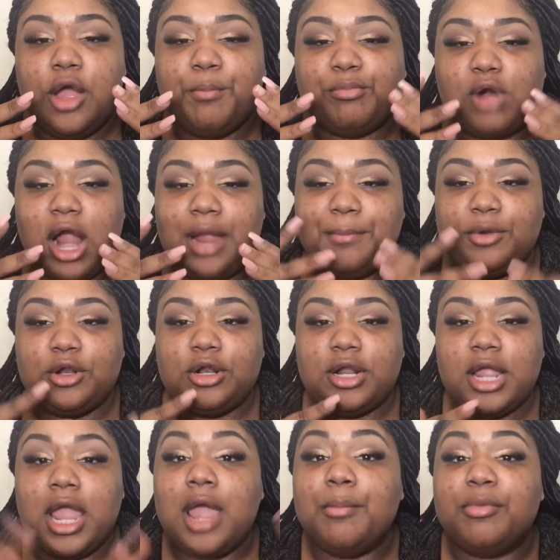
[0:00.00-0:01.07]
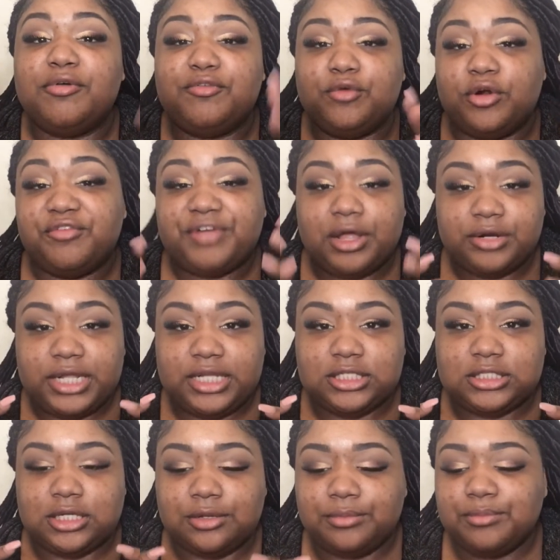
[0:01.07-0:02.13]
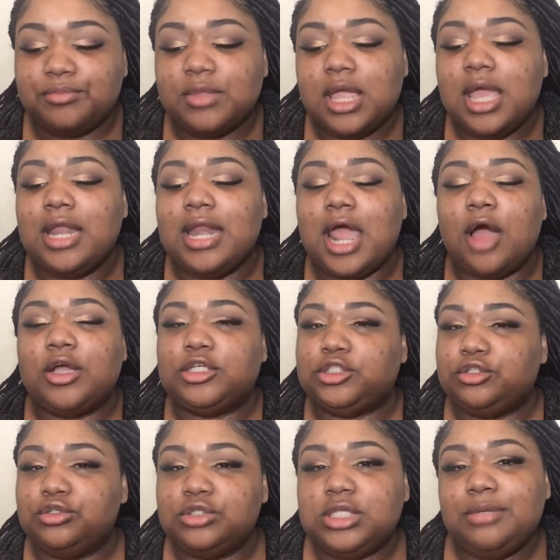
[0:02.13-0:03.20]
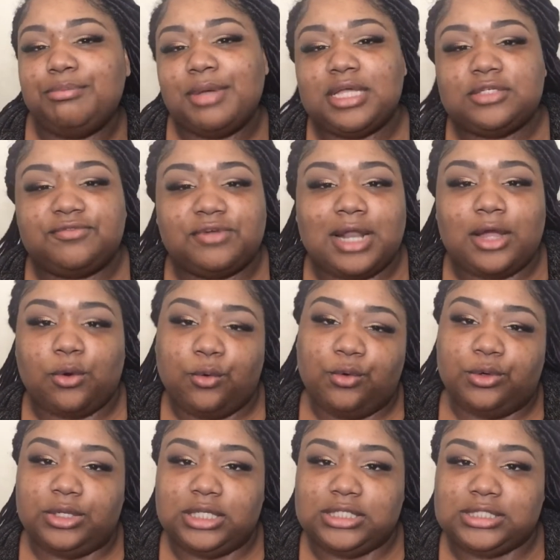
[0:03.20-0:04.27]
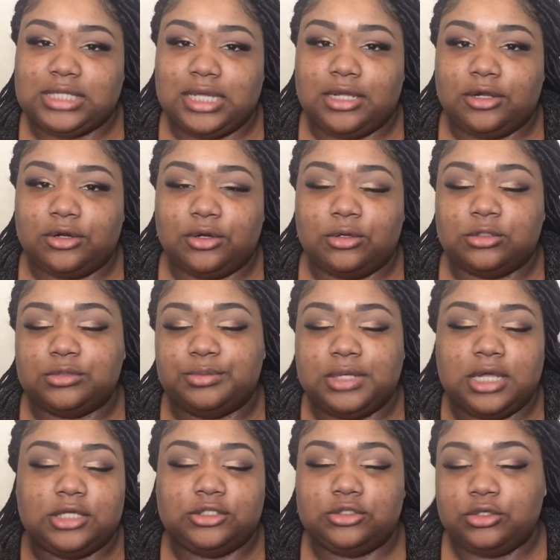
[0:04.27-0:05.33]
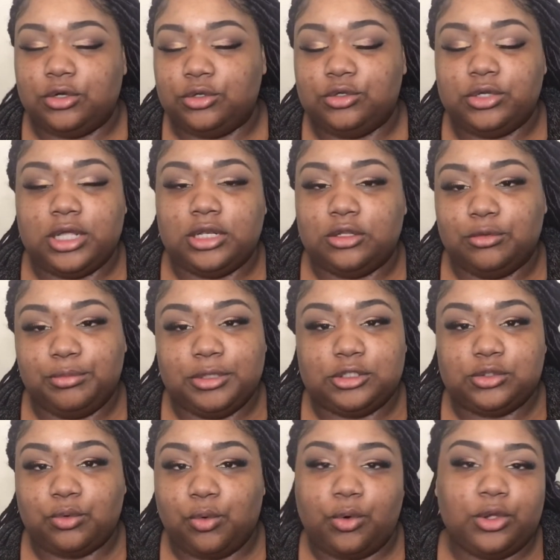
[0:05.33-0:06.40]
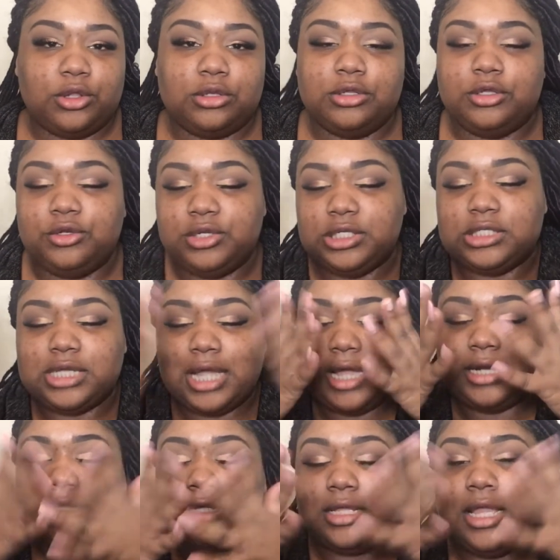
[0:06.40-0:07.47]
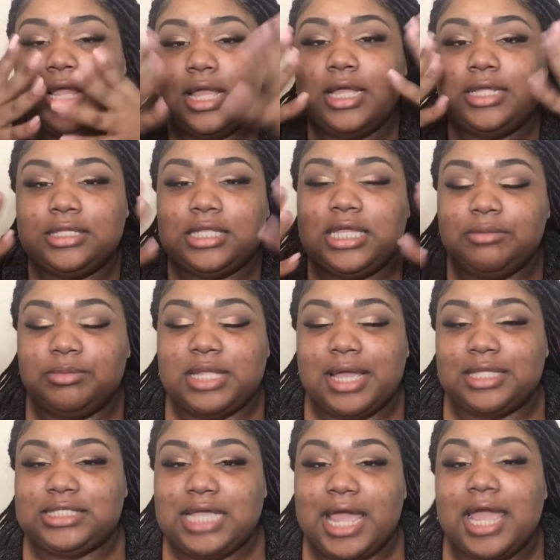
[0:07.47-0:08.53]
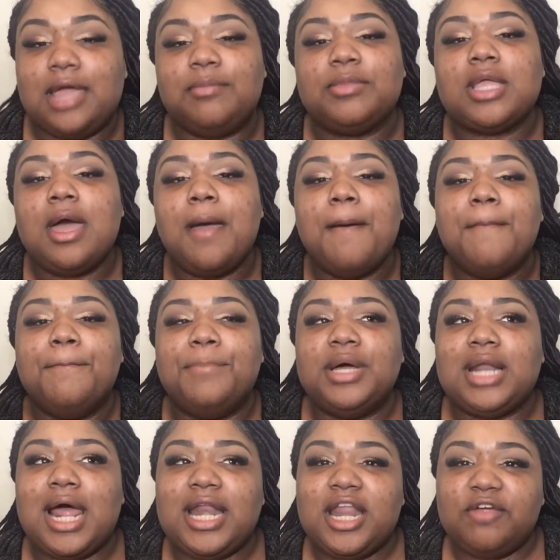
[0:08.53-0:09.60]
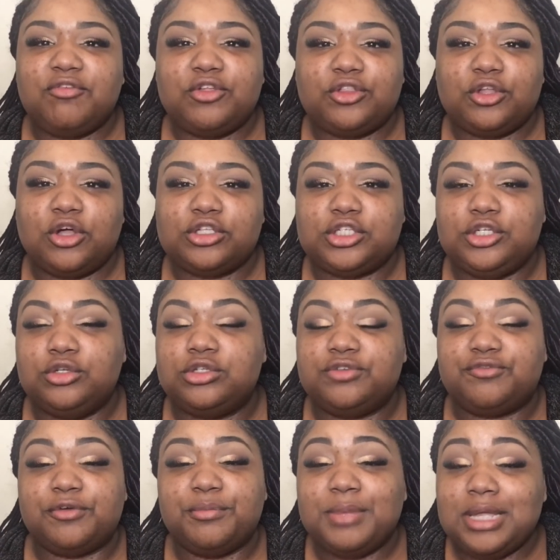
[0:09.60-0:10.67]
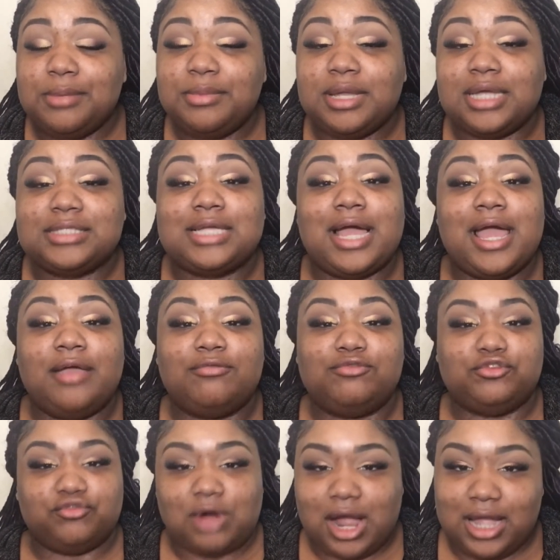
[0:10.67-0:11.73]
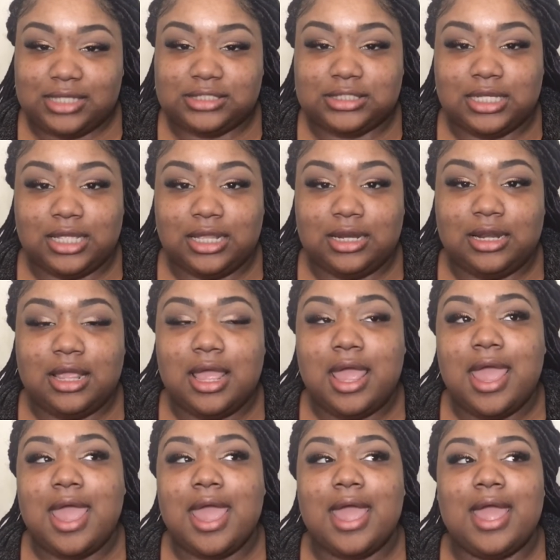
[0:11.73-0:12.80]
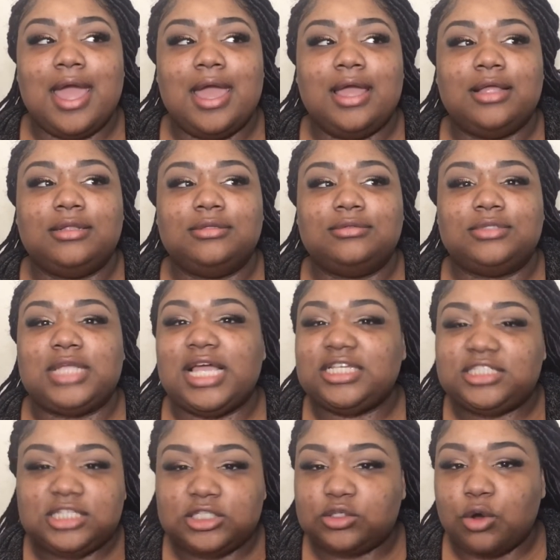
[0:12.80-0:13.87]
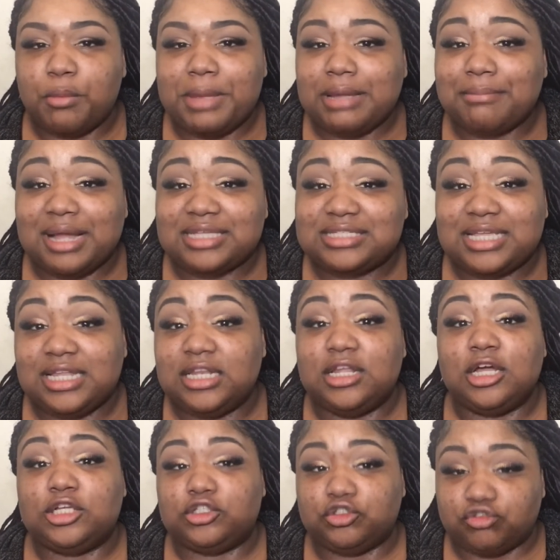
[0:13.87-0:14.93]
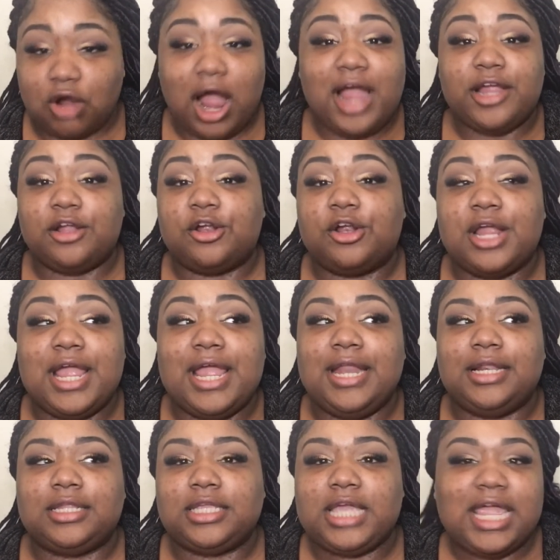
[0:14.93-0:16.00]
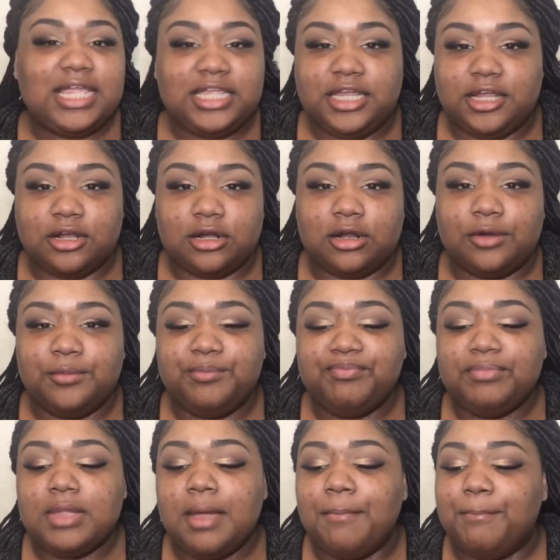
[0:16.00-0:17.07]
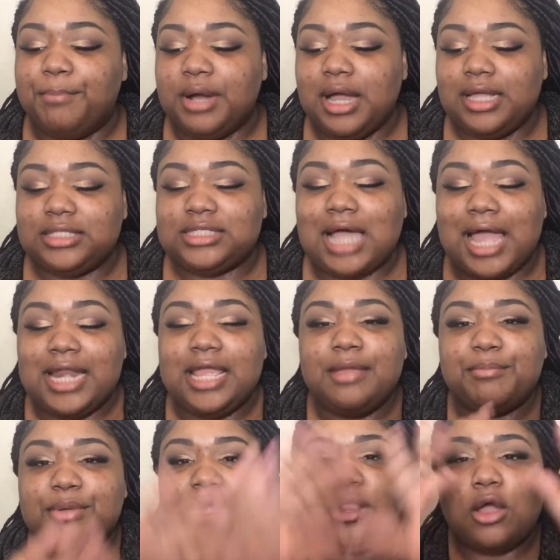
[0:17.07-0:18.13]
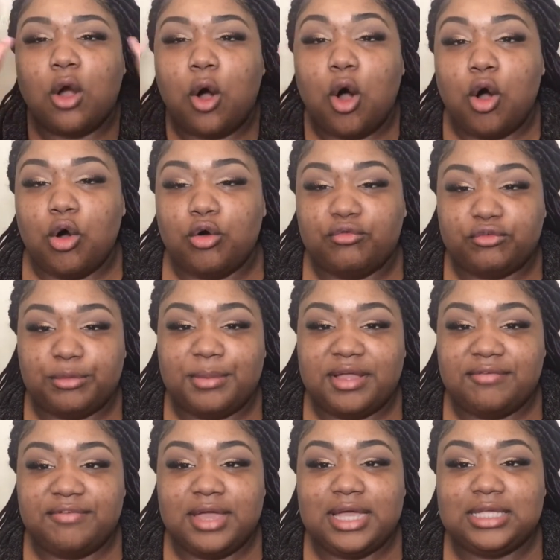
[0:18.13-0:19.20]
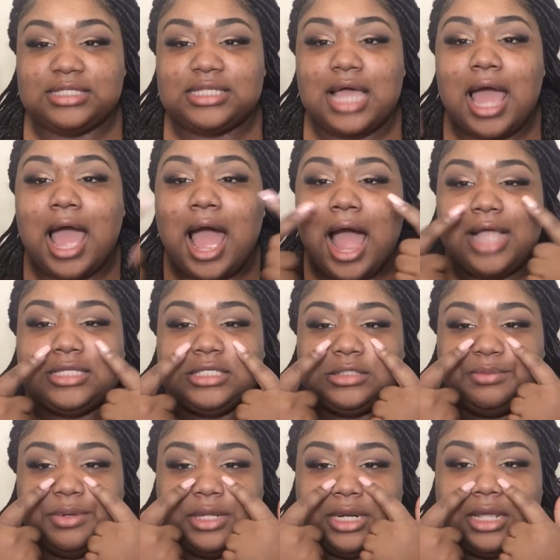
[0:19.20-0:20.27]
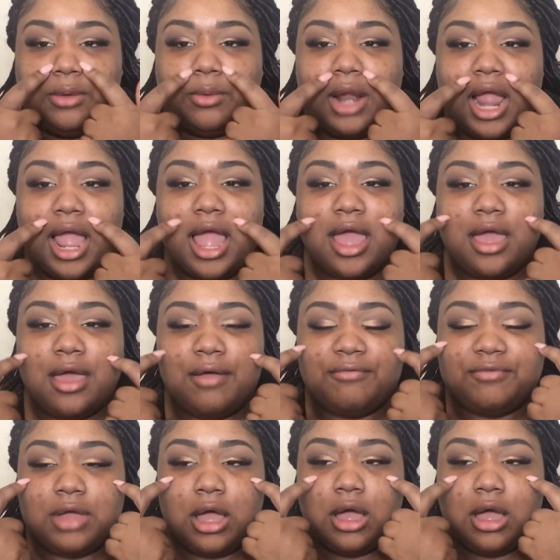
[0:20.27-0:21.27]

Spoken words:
primer and before foundation. Now, it's usually best for like oily skin girls because you know you get a little bit too oily. You need to kind of keep that tamed. But I never thought to use it for me because I have dry skin and that's just gonna make my skin look drier and cakier. But I didn't put it all over my face. I just put it where I have